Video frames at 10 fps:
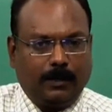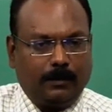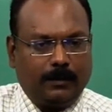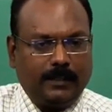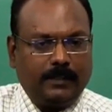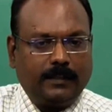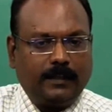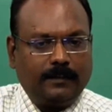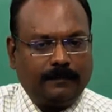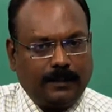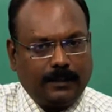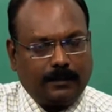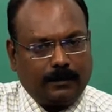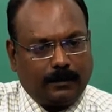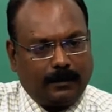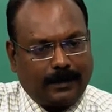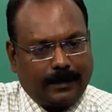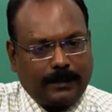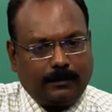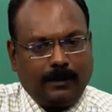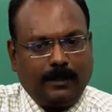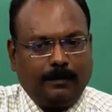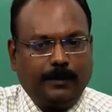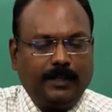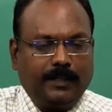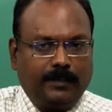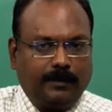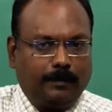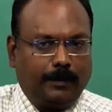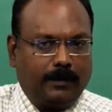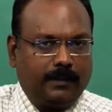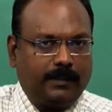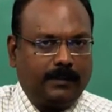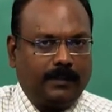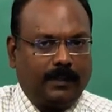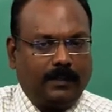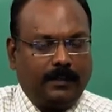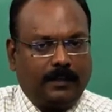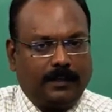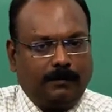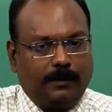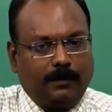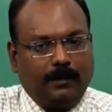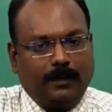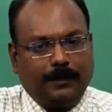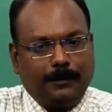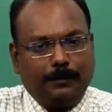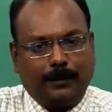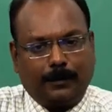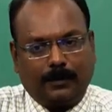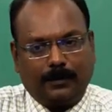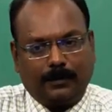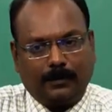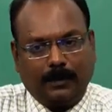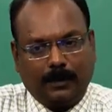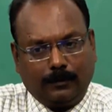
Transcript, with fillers: Now, these kind of things are actually communication blockers and then that will not let you progress.